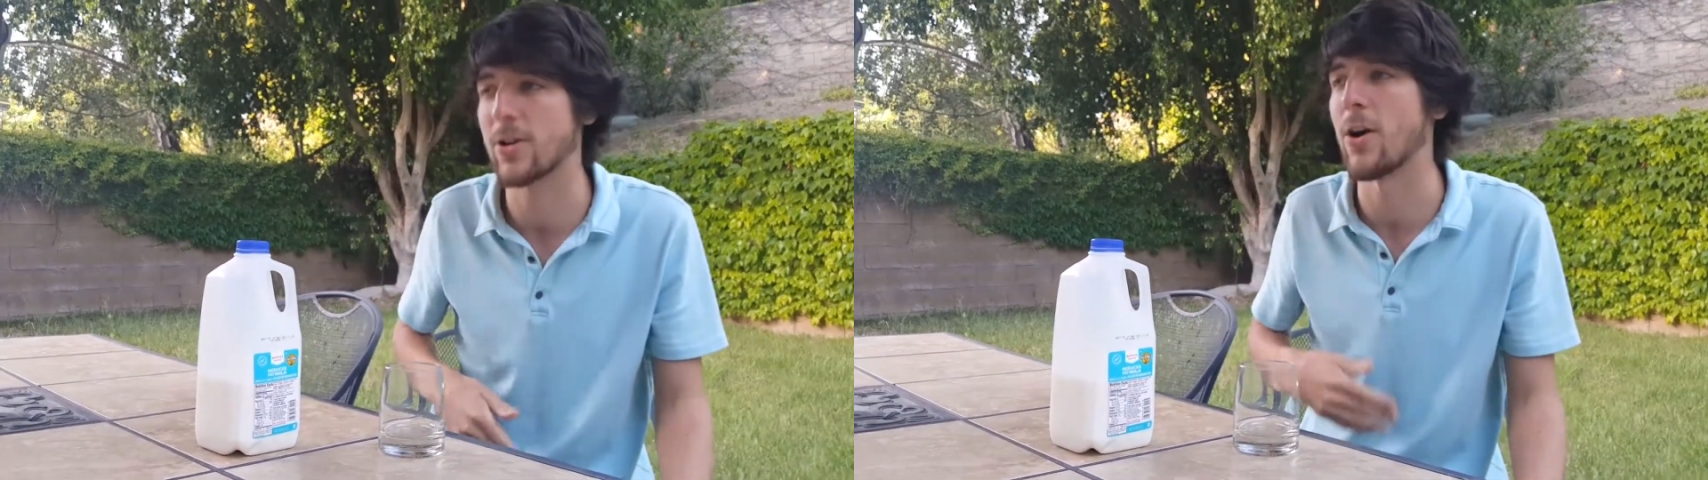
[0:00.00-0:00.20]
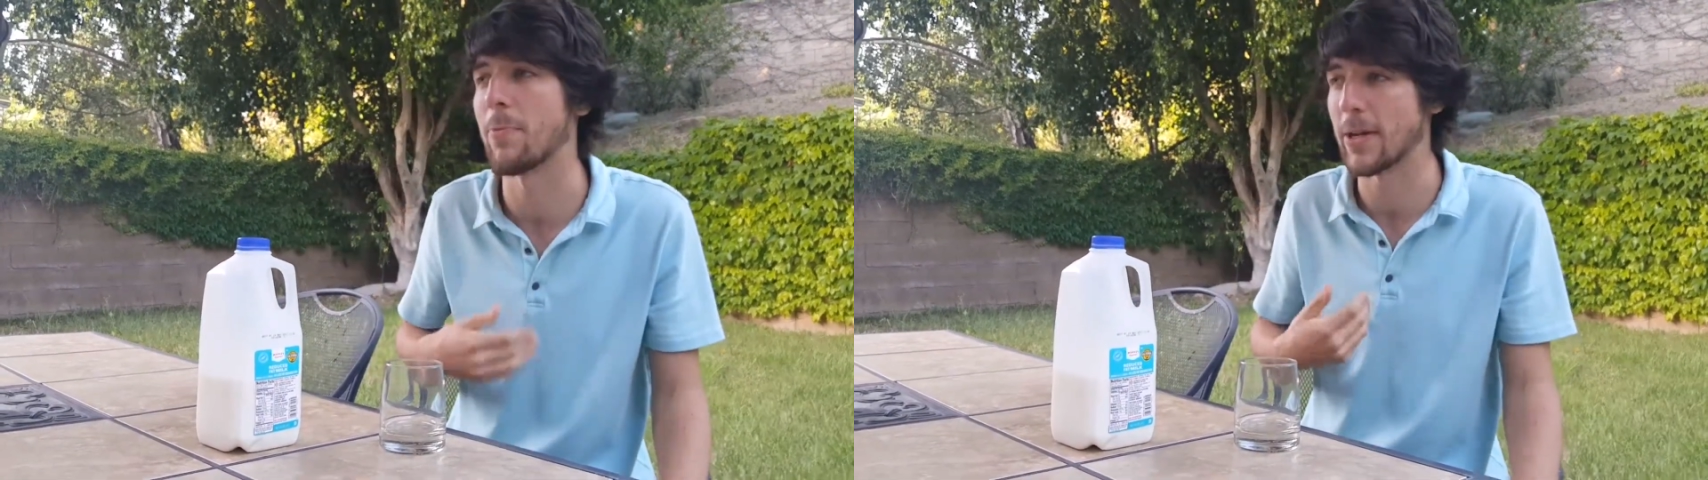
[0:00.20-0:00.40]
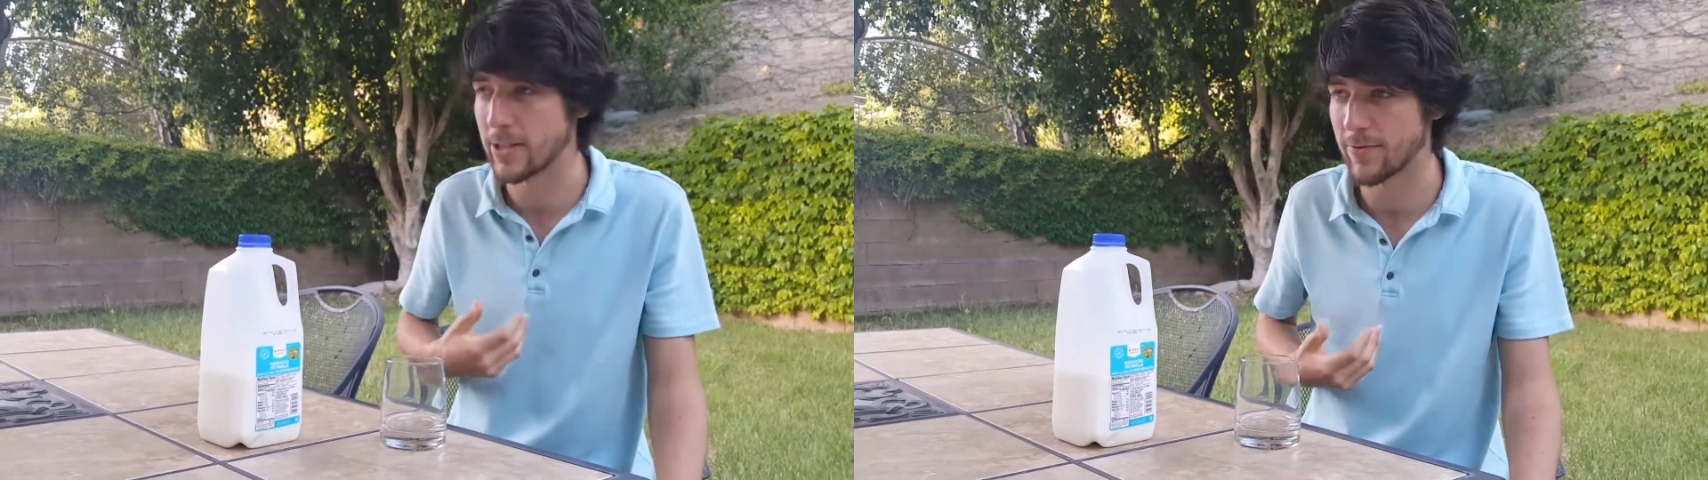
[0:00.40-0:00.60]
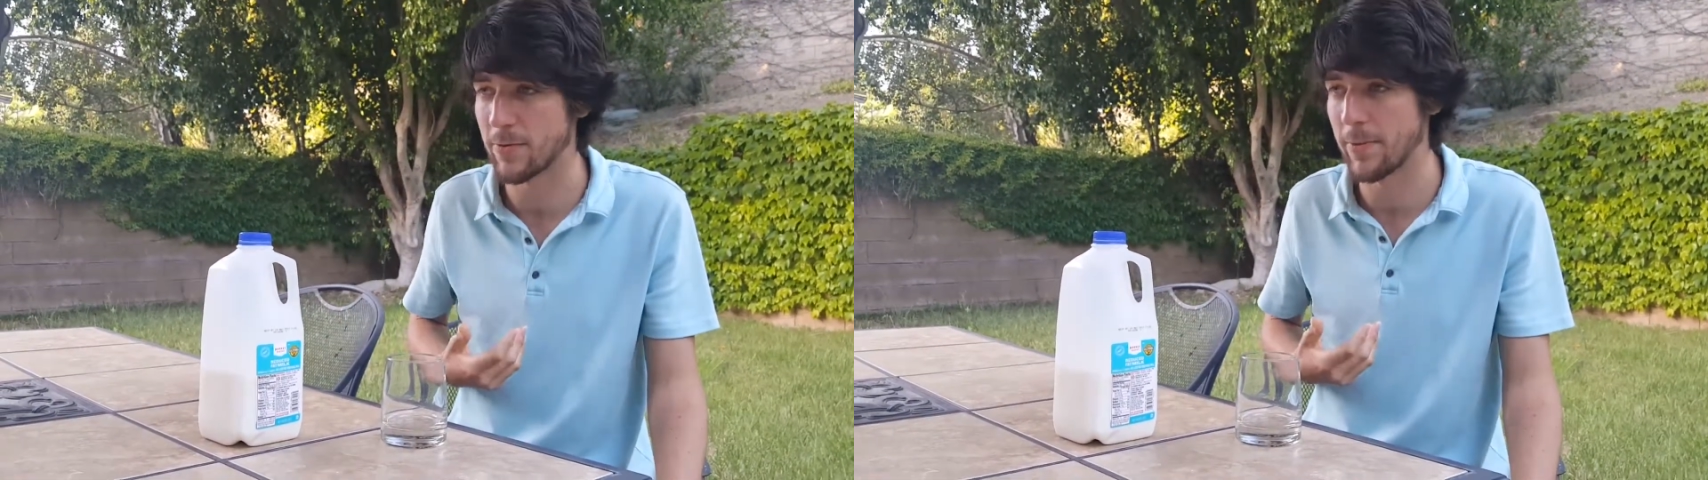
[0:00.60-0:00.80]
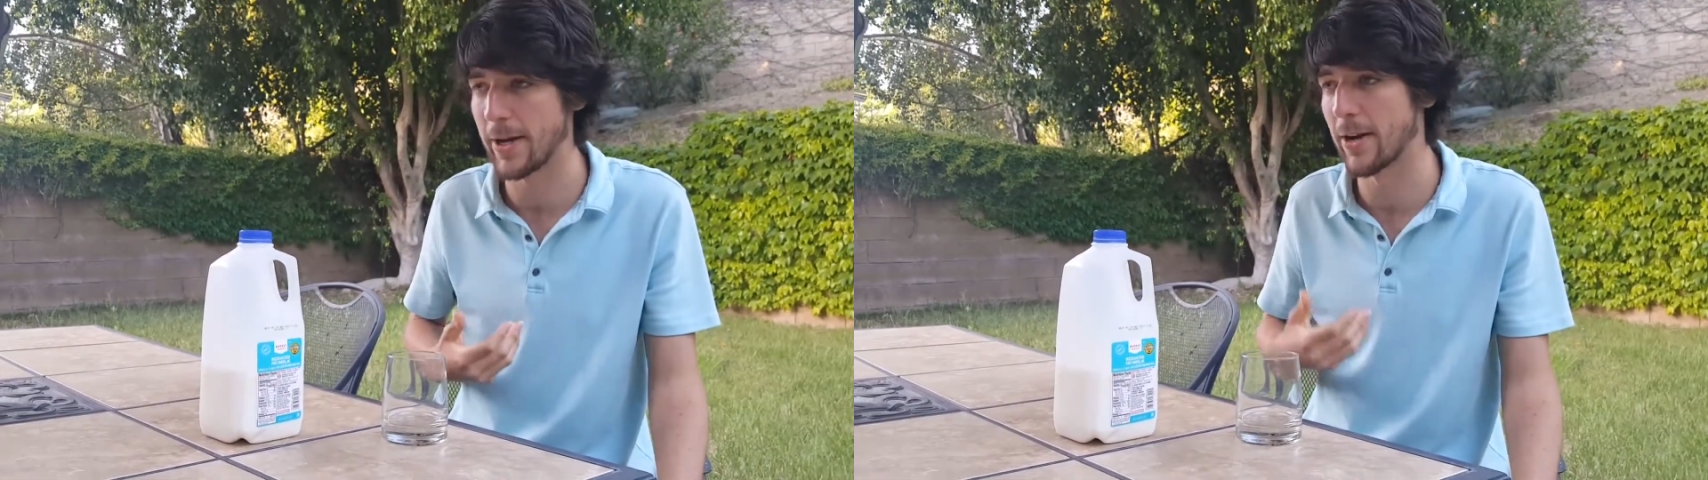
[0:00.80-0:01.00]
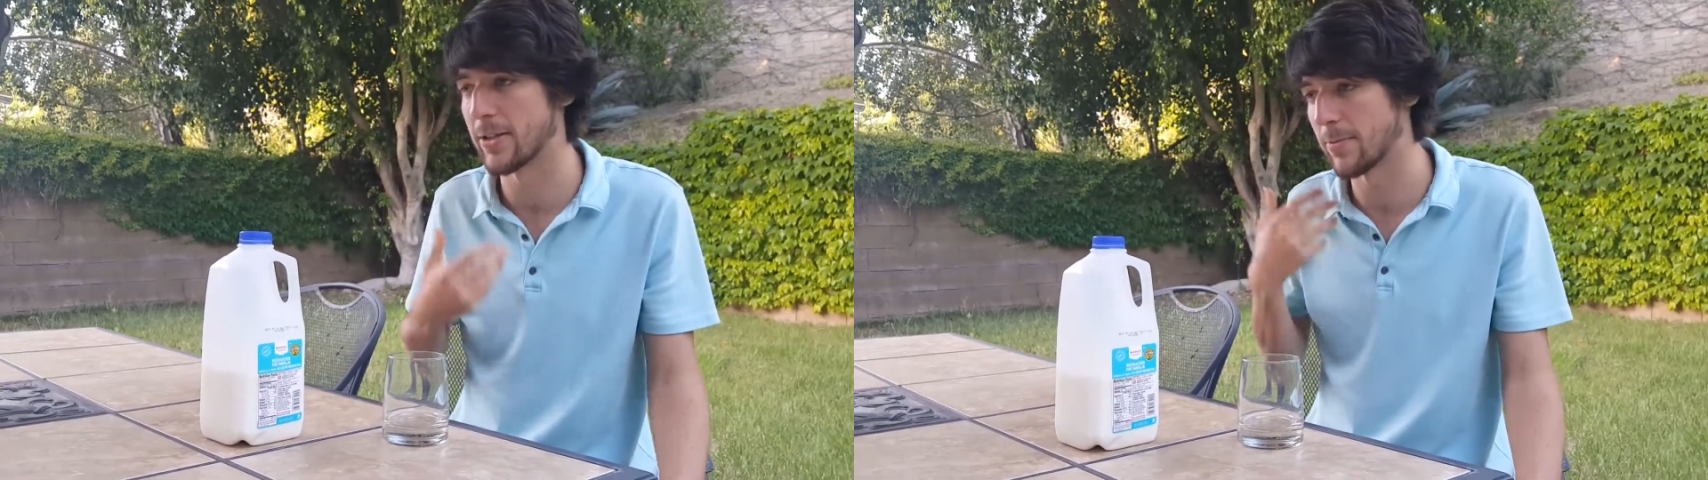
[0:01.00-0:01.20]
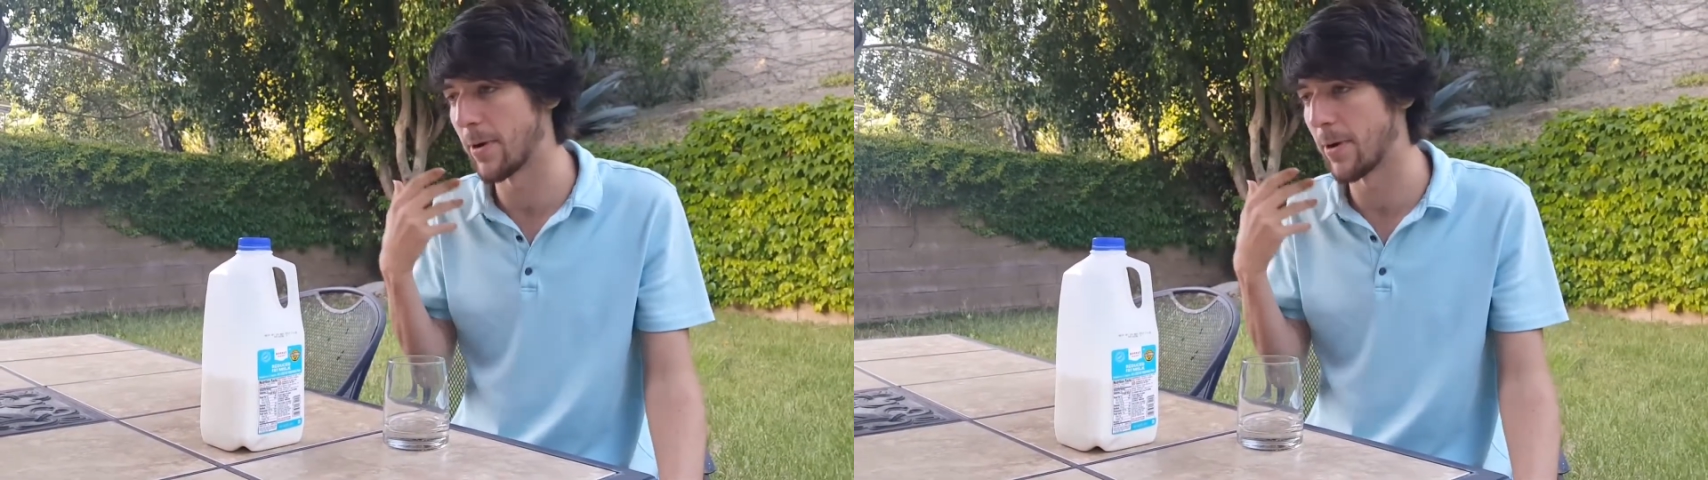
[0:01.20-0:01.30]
called myself the big guns,